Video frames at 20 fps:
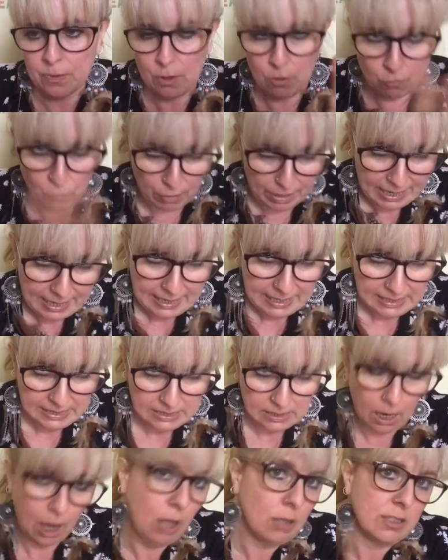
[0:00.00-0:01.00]

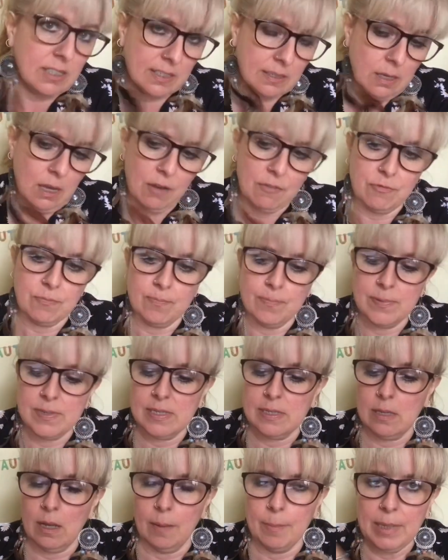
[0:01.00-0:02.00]
read,
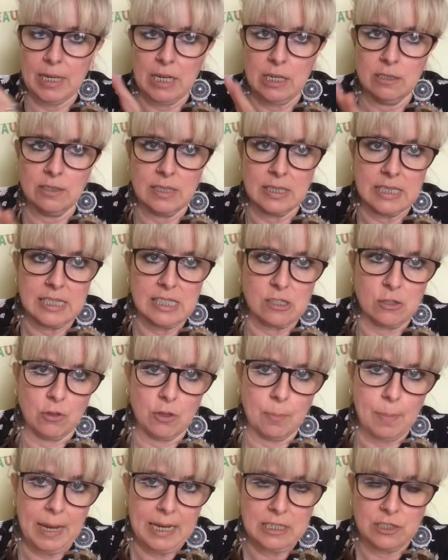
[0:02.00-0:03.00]
I'm including this on the
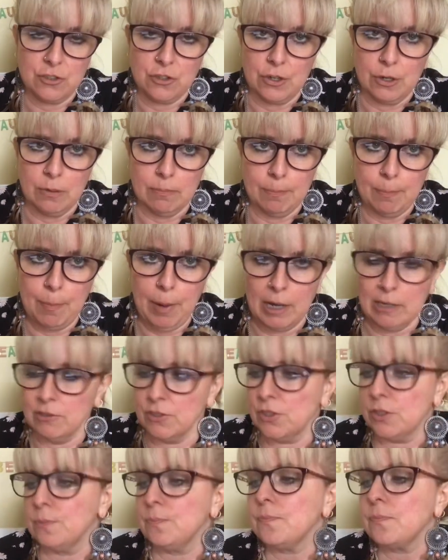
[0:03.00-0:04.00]
Patreon
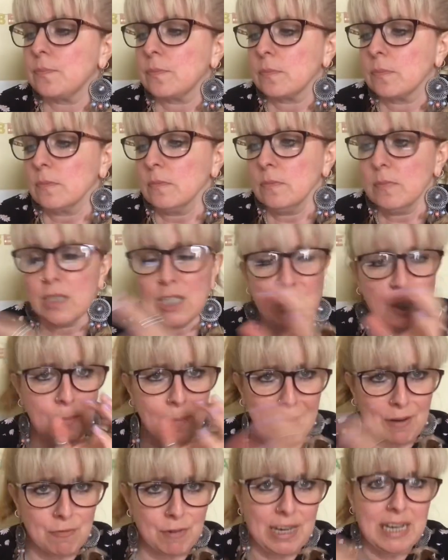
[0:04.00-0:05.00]
post. You
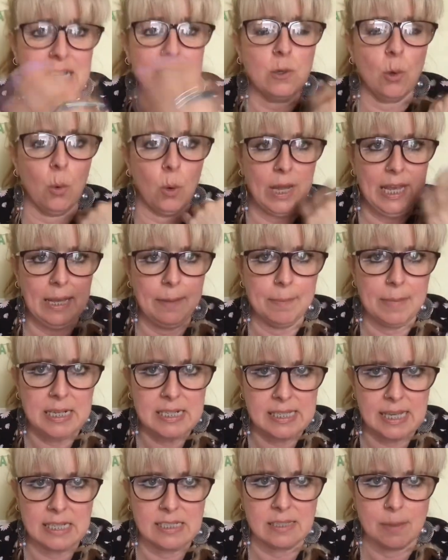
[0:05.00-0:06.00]
may read or hear me
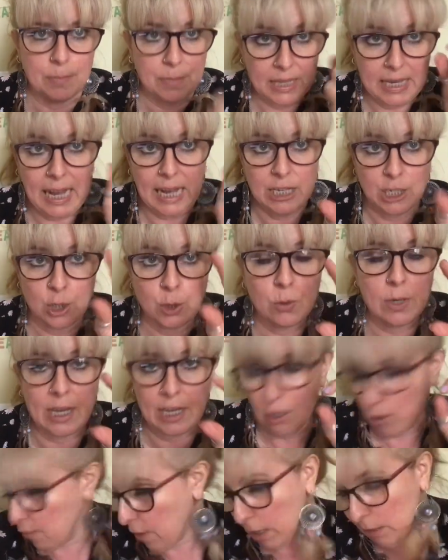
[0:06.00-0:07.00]
say something, and you get
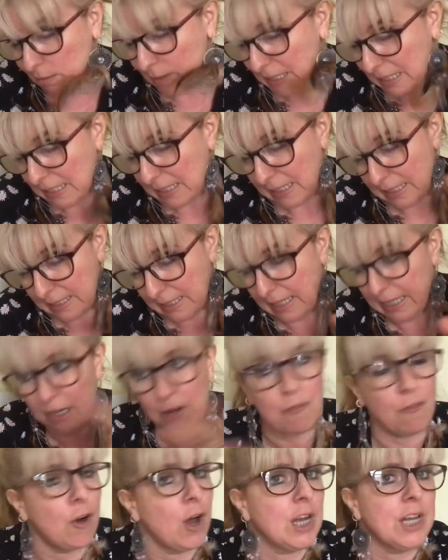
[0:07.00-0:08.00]
your own ding ding ding
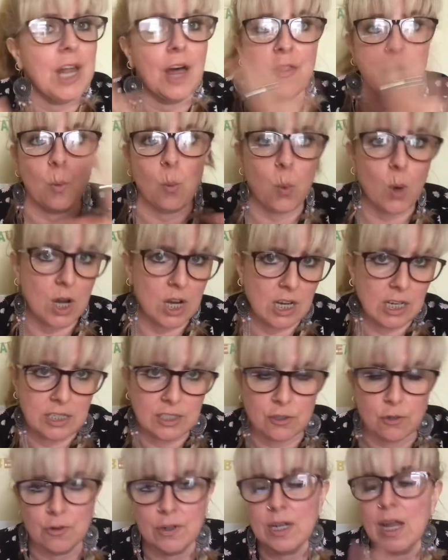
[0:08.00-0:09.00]
for another word
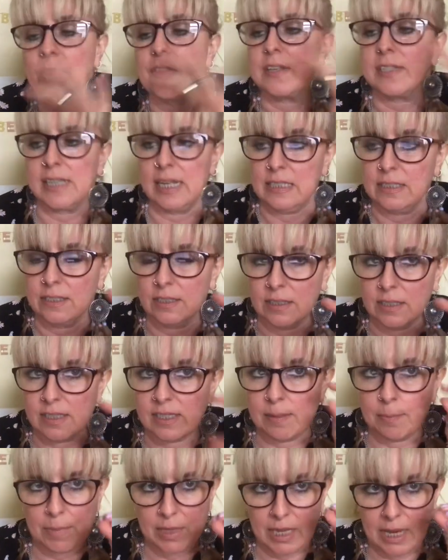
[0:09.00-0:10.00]
or another sentence,
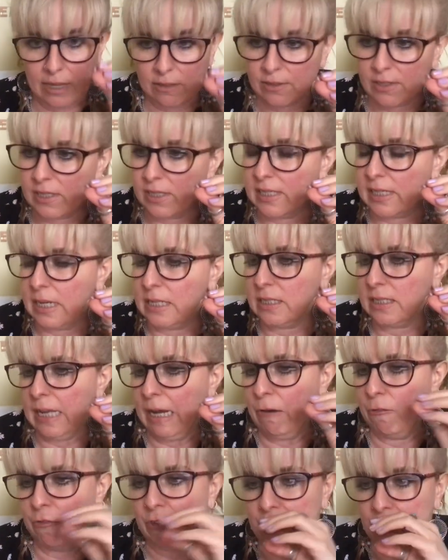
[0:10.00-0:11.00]
something else that stands
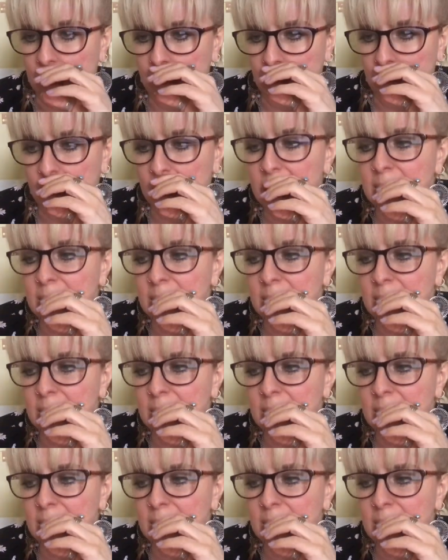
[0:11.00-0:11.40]
out for you.